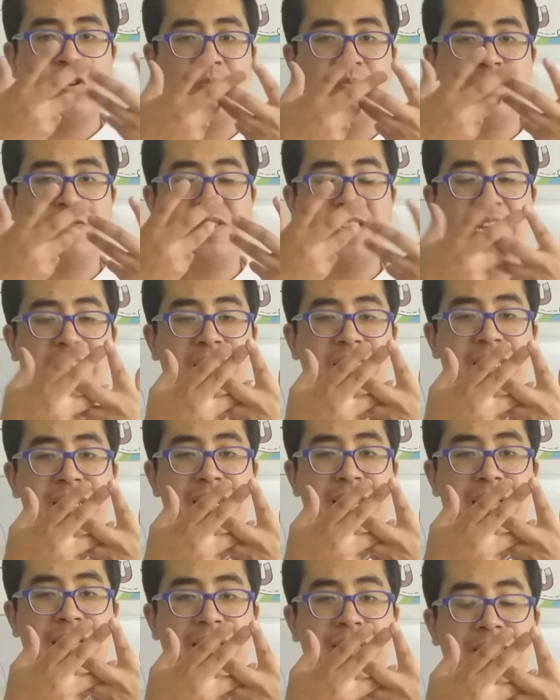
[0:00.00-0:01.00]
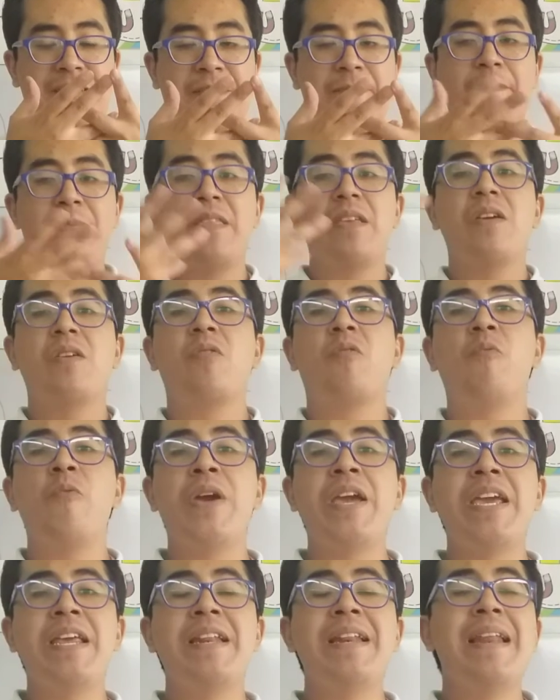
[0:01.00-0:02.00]
of Teddyland.
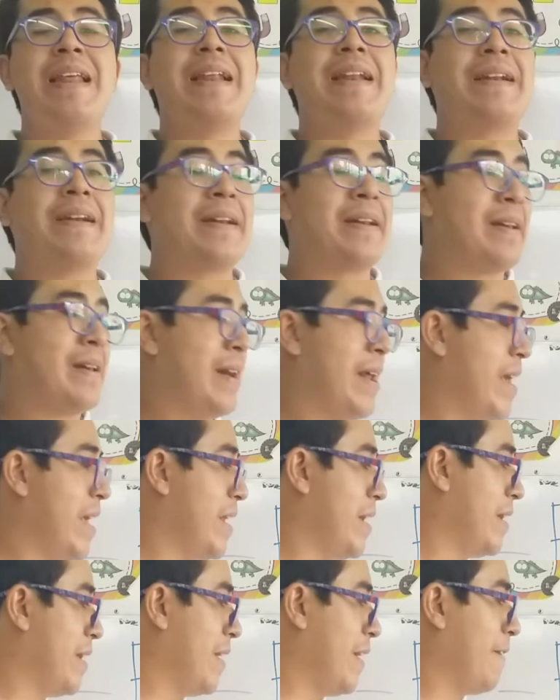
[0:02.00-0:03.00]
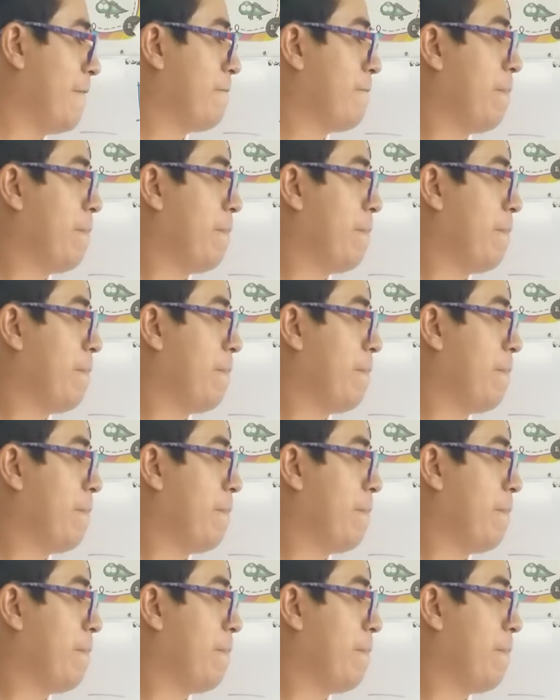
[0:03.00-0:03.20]
Queen, reina.